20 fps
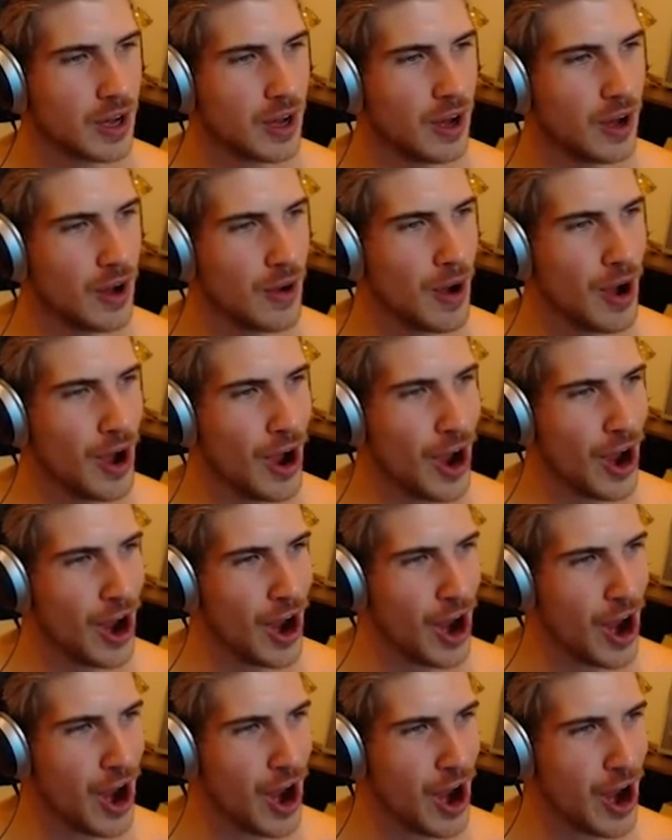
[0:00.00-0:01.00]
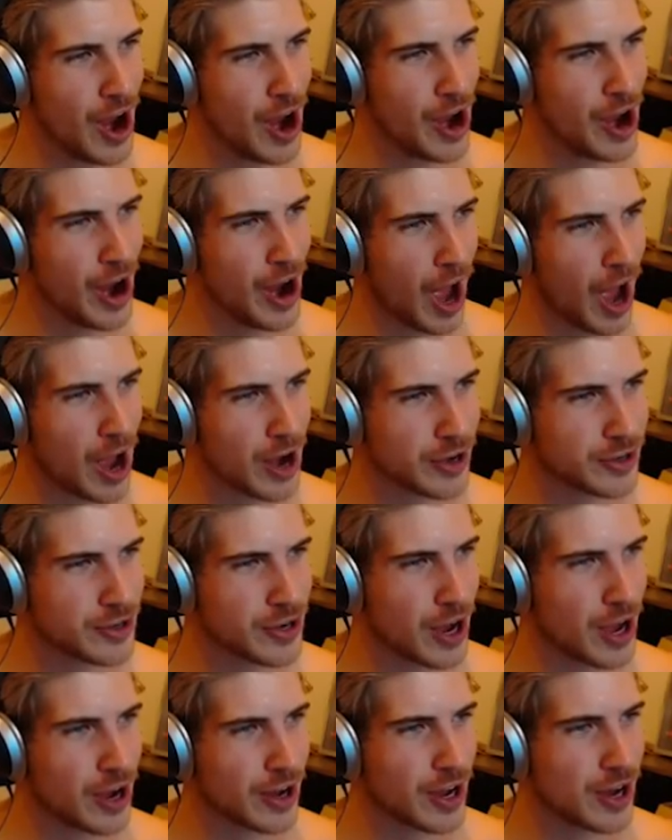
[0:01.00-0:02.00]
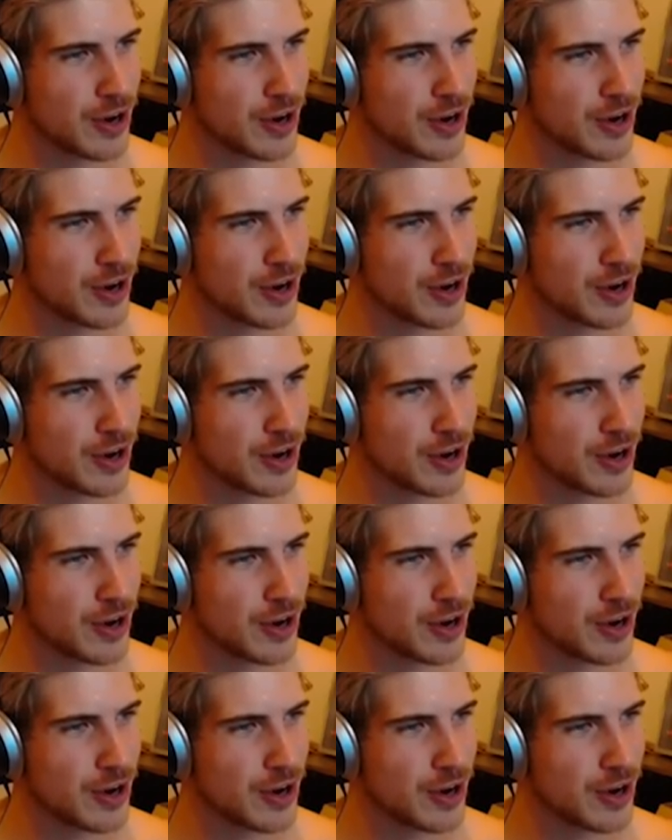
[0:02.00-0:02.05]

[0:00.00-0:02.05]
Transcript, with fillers: I'm tuck